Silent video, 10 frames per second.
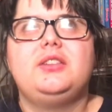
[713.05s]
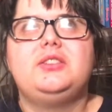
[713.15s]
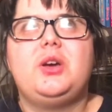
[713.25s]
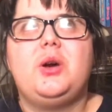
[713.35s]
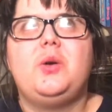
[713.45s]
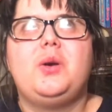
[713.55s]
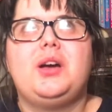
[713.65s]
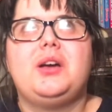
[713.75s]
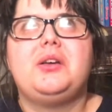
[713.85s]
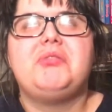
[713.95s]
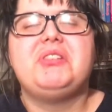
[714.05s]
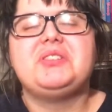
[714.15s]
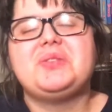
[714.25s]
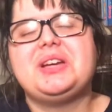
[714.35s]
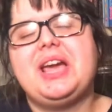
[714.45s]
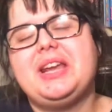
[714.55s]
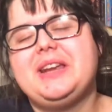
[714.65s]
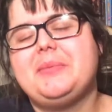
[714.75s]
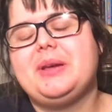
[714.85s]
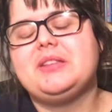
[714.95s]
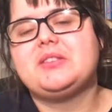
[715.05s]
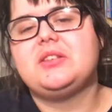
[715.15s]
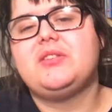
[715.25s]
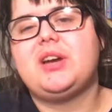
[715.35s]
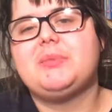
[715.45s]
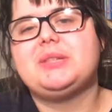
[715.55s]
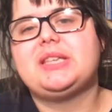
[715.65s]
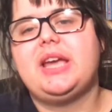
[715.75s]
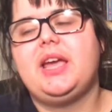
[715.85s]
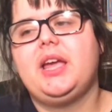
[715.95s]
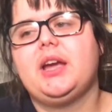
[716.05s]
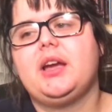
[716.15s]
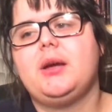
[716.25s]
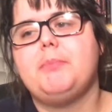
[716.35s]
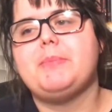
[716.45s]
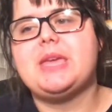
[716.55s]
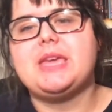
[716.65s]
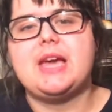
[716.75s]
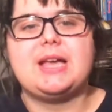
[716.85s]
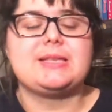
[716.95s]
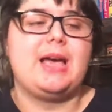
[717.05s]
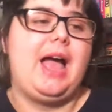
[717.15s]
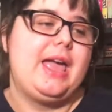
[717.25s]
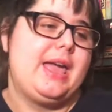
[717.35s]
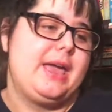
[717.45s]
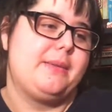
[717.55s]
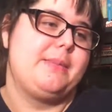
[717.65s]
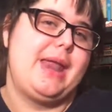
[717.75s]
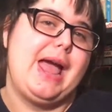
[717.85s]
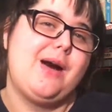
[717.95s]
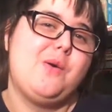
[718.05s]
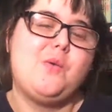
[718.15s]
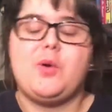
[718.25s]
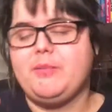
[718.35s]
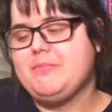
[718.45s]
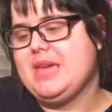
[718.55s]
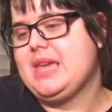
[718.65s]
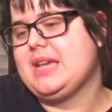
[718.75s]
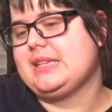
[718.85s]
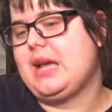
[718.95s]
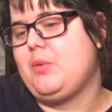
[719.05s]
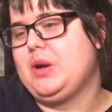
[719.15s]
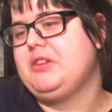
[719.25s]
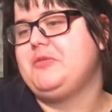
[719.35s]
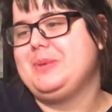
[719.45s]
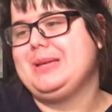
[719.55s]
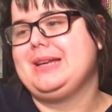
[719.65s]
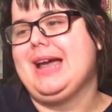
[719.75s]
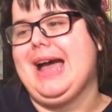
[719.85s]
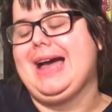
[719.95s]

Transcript: So this one kind of depends on if I'm saying me as I am now or me as I would have been